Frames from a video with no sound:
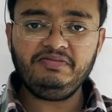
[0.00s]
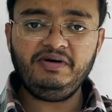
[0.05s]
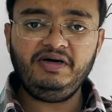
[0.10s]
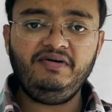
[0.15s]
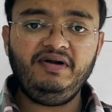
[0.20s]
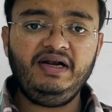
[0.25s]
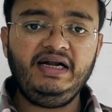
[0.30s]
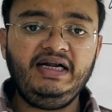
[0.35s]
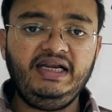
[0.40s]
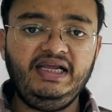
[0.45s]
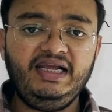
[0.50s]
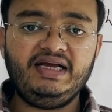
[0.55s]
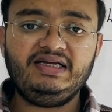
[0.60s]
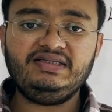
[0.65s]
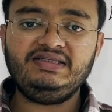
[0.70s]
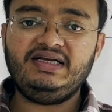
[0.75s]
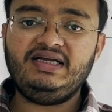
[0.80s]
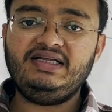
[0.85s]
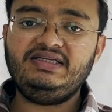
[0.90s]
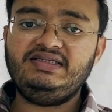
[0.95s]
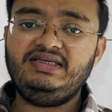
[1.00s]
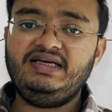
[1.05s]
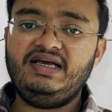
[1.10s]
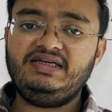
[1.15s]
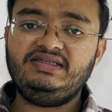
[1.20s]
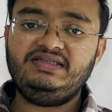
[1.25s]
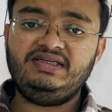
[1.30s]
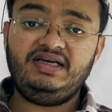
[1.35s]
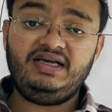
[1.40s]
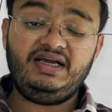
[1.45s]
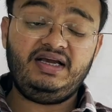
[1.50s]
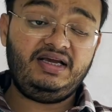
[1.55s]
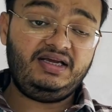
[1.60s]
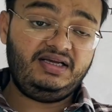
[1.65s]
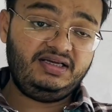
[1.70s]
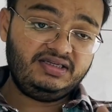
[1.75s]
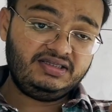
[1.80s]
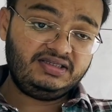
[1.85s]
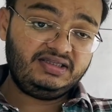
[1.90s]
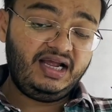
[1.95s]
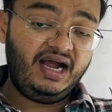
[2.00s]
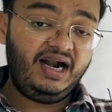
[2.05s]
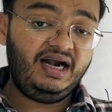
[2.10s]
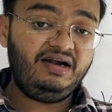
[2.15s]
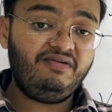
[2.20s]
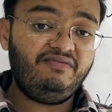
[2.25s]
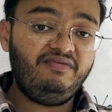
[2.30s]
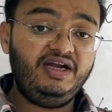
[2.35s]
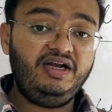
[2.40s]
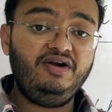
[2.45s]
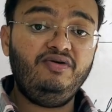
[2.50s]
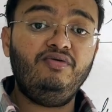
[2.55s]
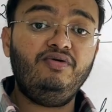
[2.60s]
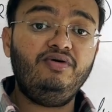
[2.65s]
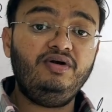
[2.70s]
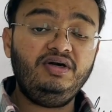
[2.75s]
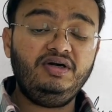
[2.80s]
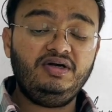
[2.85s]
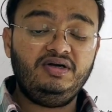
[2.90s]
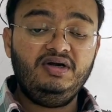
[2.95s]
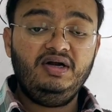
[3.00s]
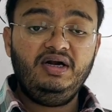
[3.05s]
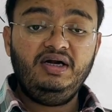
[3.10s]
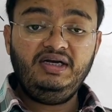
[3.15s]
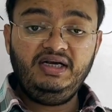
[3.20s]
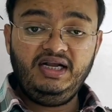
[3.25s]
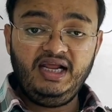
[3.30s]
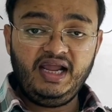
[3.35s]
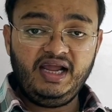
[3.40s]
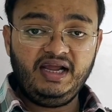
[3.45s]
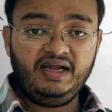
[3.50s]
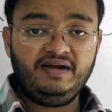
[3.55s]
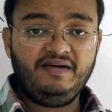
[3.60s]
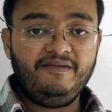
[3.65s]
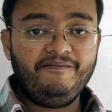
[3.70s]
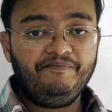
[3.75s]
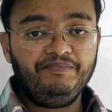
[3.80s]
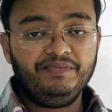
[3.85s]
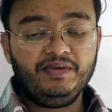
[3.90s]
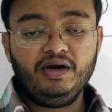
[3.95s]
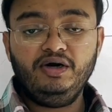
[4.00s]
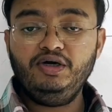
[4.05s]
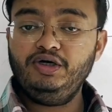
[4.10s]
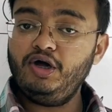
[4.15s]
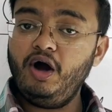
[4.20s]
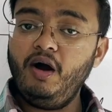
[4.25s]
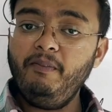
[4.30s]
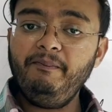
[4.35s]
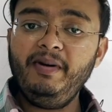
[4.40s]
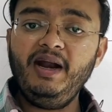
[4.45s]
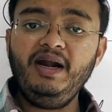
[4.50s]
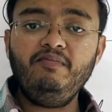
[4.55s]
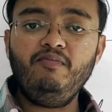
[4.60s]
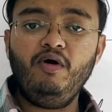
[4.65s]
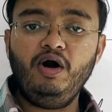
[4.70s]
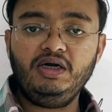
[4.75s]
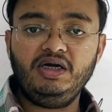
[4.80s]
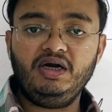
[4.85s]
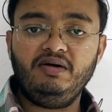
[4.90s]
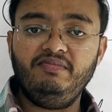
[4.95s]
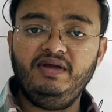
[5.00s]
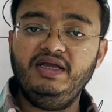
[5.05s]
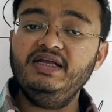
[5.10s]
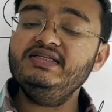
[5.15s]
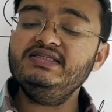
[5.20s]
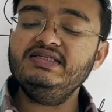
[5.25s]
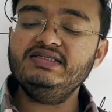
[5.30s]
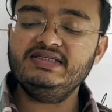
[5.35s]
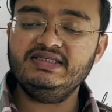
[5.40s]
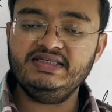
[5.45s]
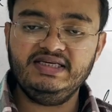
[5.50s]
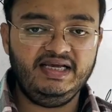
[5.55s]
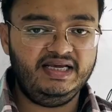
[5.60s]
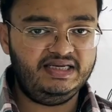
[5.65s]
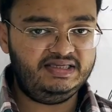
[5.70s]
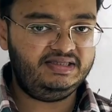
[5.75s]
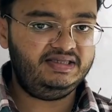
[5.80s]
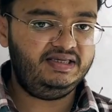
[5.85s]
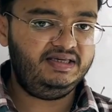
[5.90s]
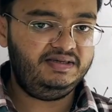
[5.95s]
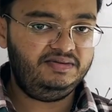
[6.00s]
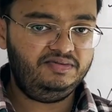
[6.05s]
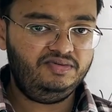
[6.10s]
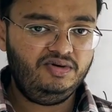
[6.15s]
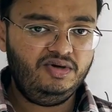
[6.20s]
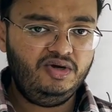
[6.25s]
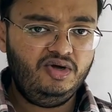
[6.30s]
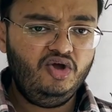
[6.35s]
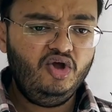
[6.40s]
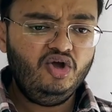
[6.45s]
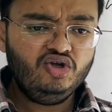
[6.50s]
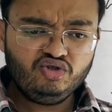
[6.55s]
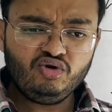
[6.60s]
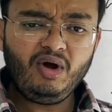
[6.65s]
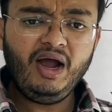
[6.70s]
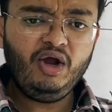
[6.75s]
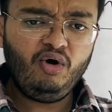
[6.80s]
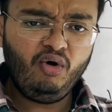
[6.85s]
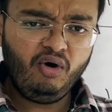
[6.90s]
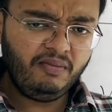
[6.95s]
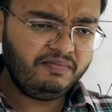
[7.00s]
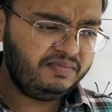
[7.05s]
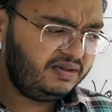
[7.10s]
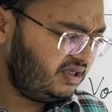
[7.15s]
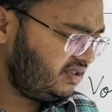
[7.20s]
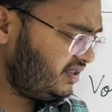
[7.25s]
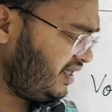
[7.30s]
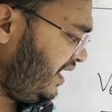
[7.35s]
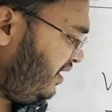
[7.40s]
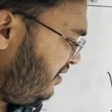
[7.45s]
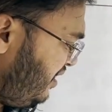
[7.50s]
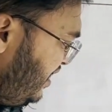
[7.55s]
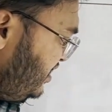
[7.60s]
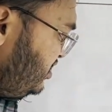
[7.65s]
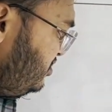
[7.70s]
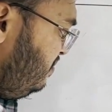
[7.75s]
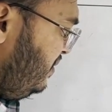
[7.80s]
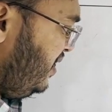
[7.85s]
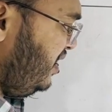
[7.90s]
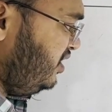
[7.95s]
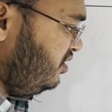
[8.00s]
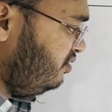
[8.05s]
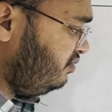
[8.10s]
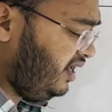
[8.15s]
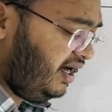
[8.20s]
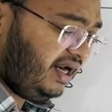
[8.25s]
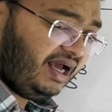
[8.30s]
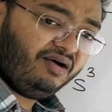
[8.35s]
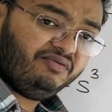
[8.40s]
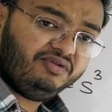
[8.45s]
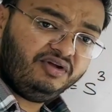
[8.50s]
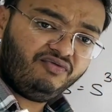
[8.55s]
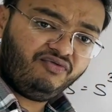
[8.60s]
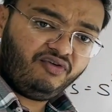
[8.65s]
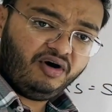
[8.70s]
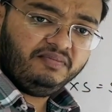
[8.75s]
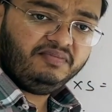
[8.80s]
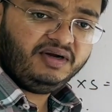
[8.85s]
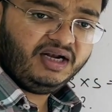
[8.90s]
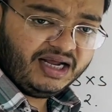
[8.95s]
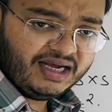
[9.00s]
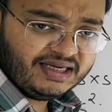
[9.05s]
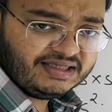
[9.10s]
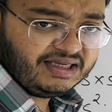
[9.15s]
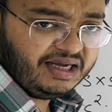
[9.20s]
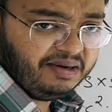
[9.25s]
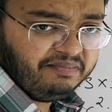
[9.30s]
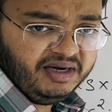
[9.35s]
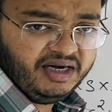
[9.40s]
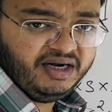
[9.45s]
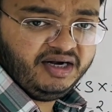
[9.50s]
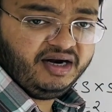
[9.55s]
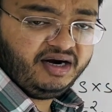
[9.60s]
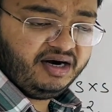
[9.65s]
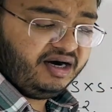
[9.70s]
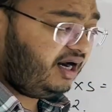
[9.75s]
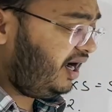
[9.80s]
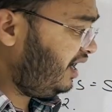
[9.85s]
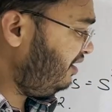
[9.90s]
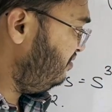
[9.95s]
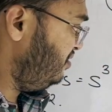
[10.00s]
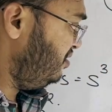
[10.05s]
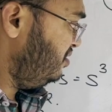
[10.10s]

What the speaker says: between TSA and CSA is that we don't take top and bottom in CSA. So I hope this I had explained you that how the formulas have been derived